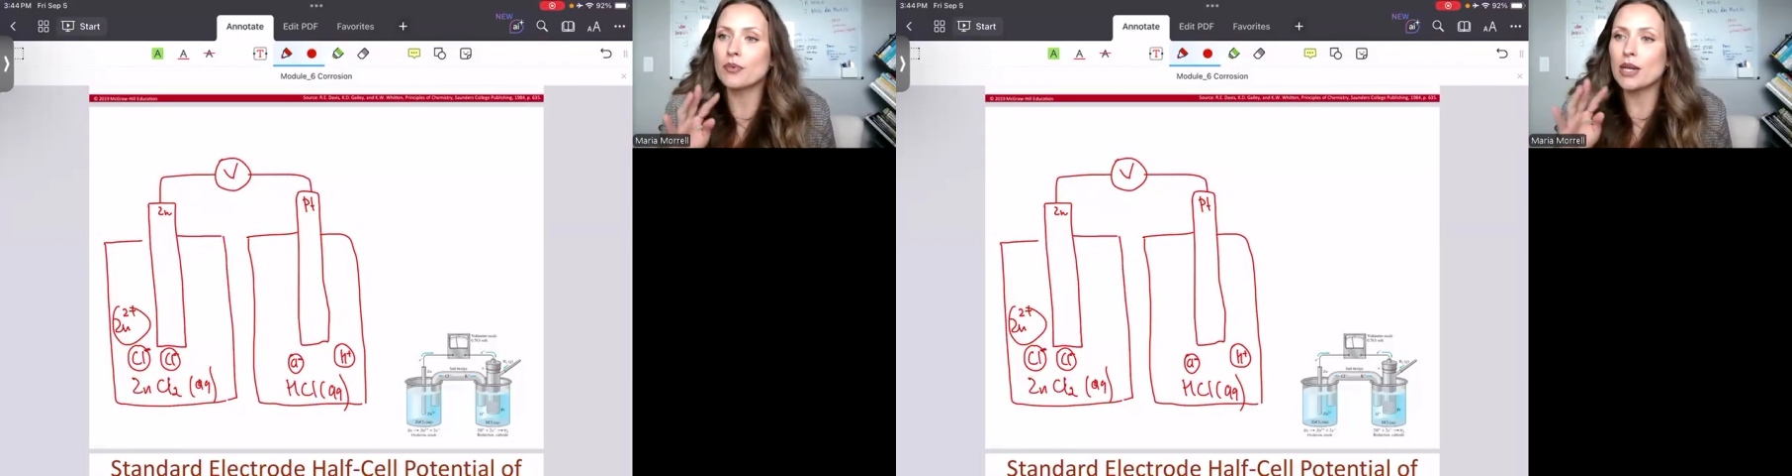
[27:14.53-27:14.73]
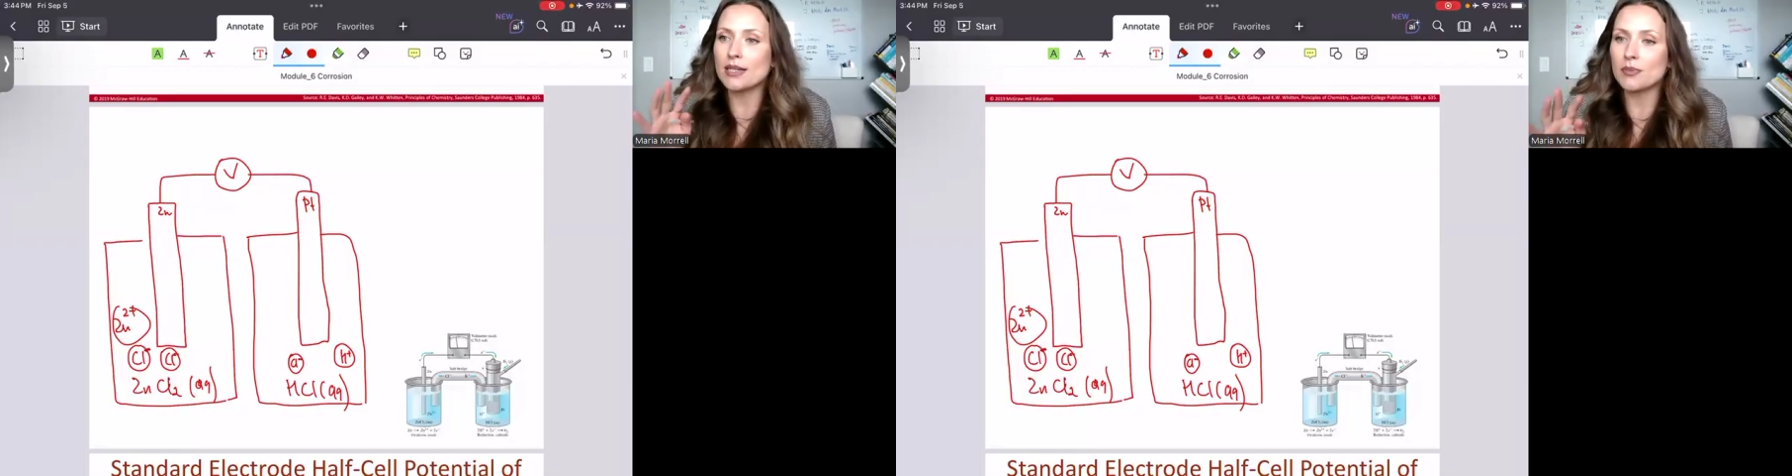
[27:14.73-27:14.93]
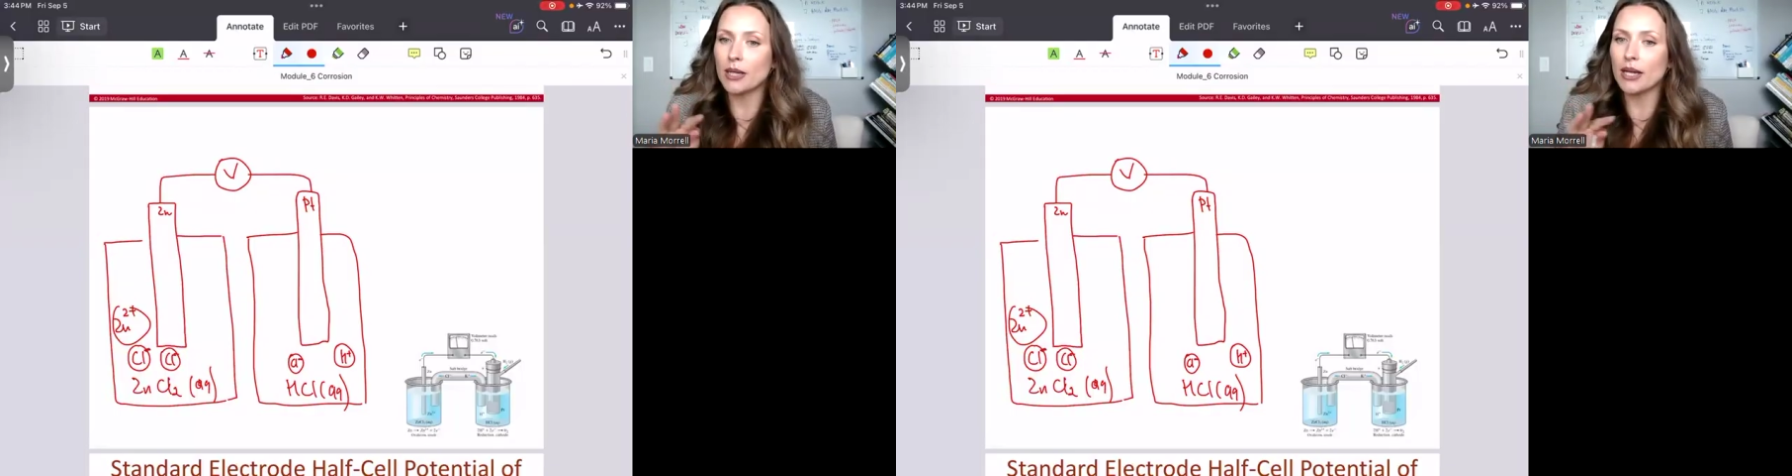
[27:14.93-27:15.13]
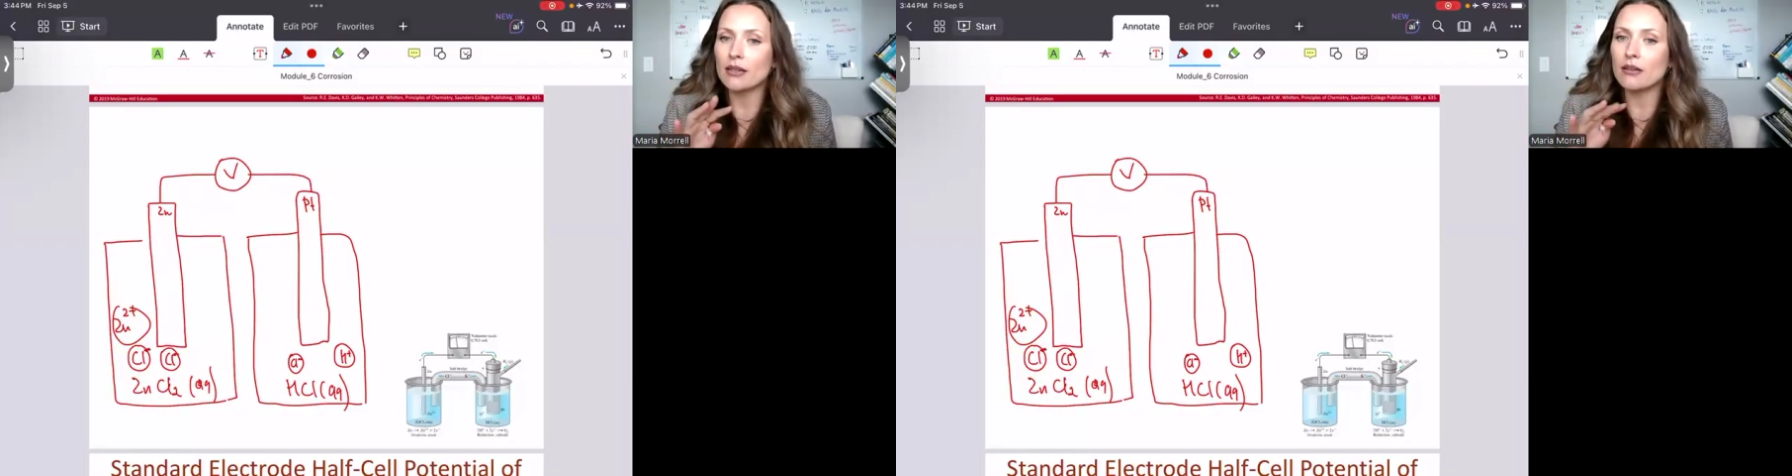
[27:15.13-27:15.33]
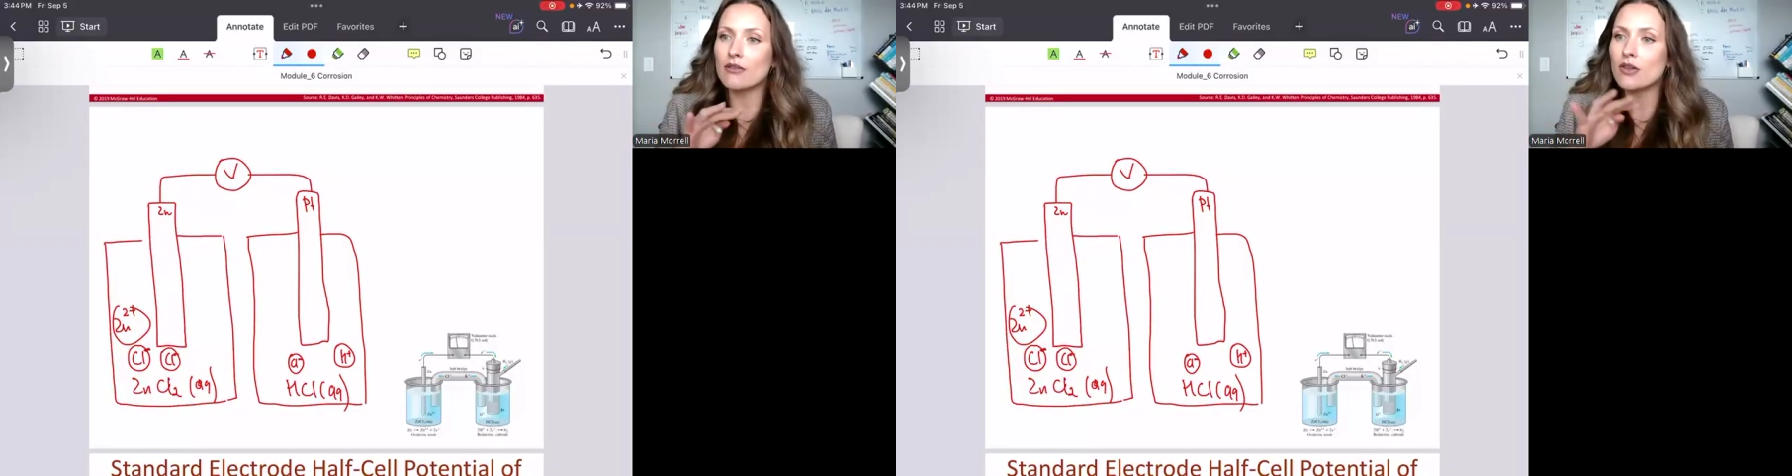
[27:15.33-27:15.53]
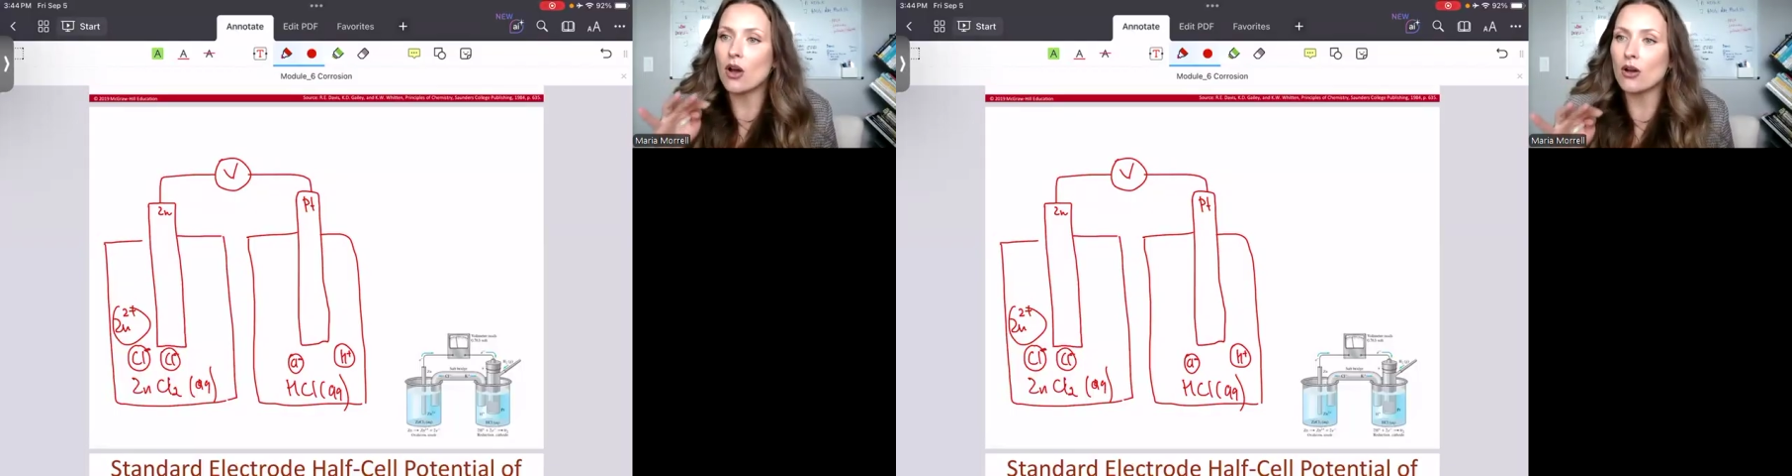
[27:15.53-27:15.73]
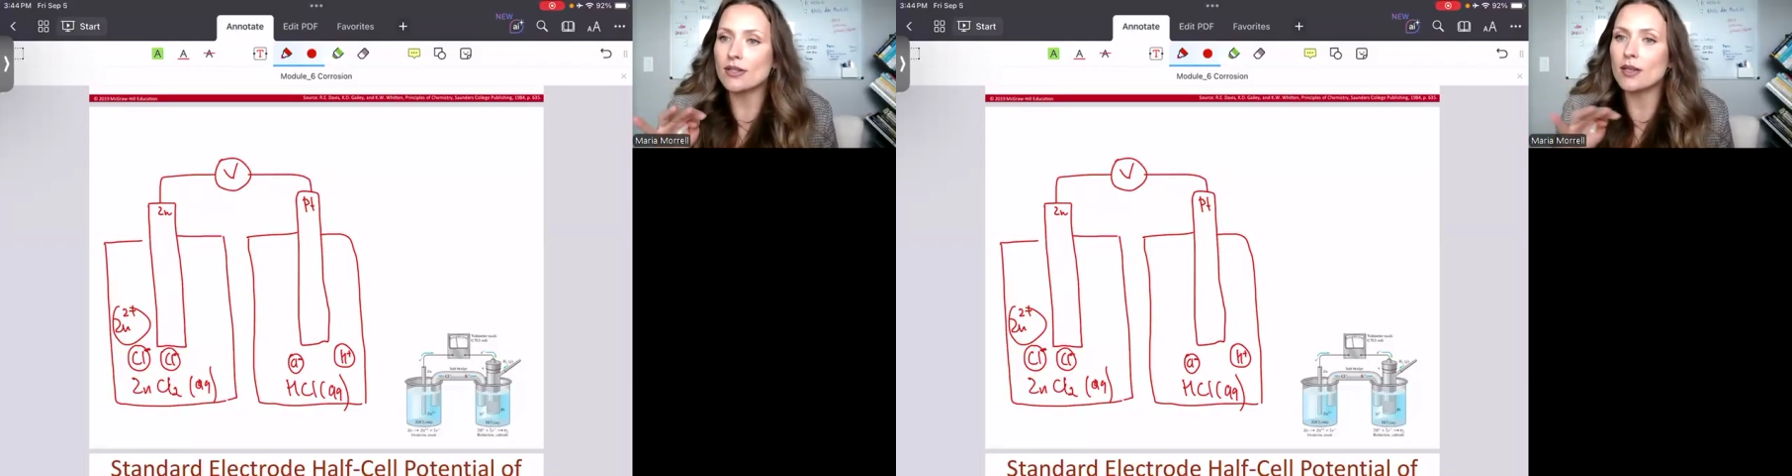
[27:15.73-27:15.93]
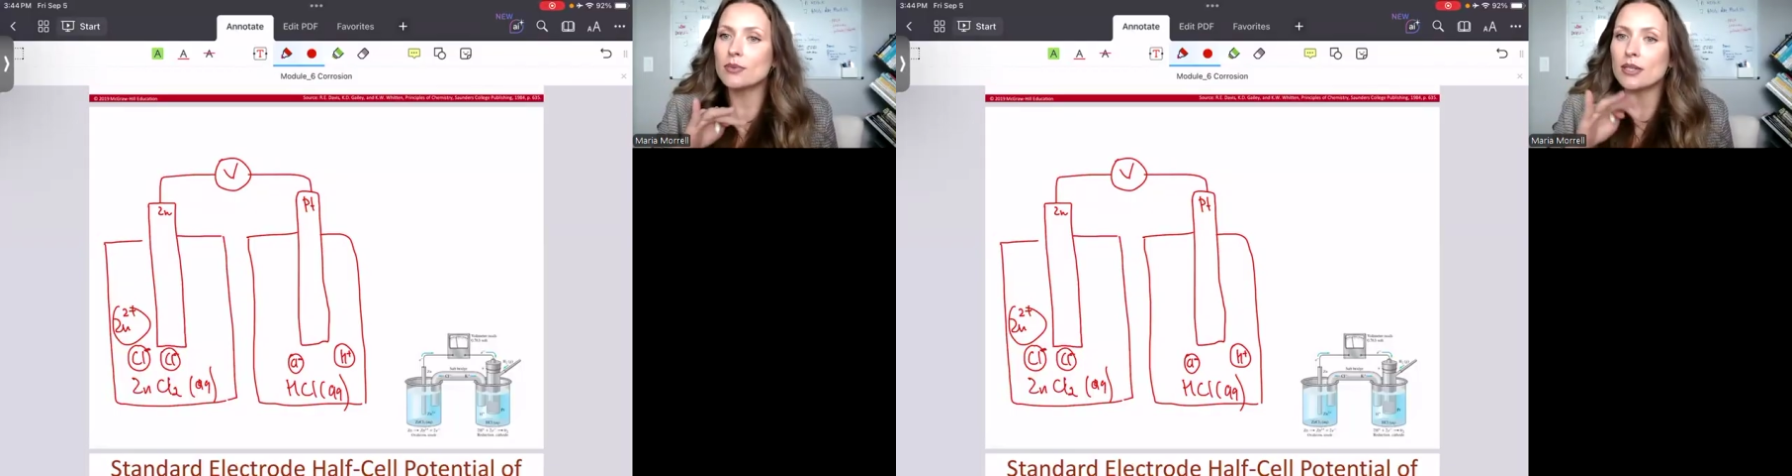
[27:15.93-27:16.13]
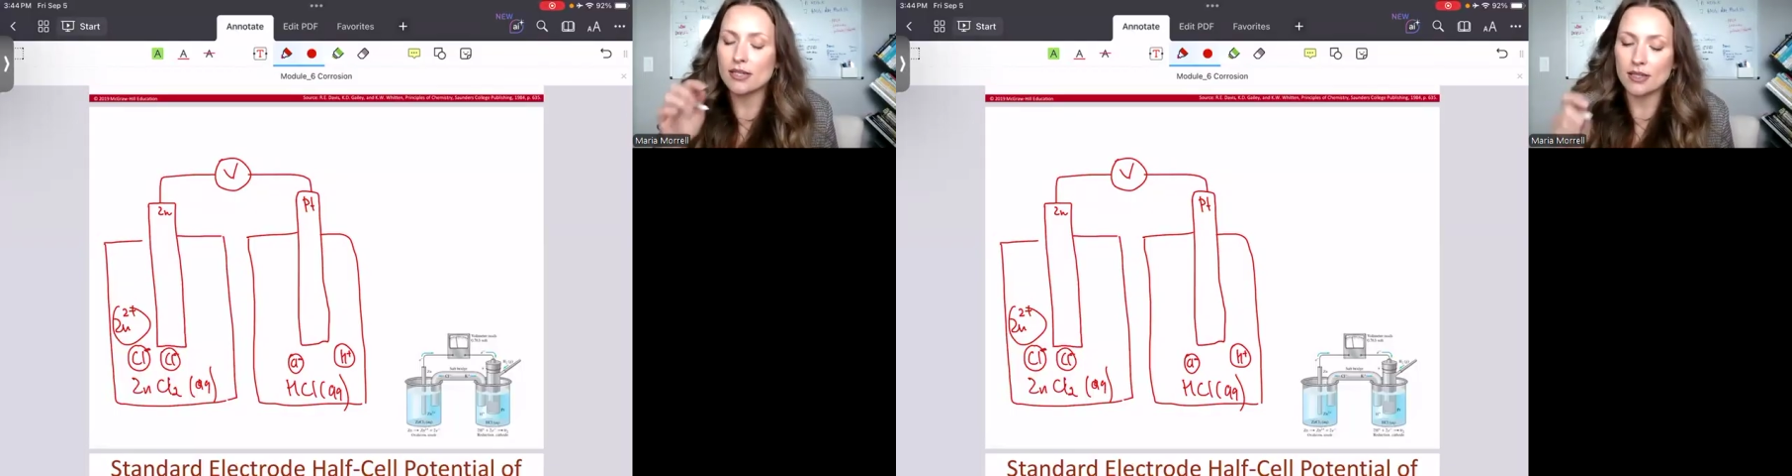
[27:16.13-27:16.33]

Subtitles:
explain the concept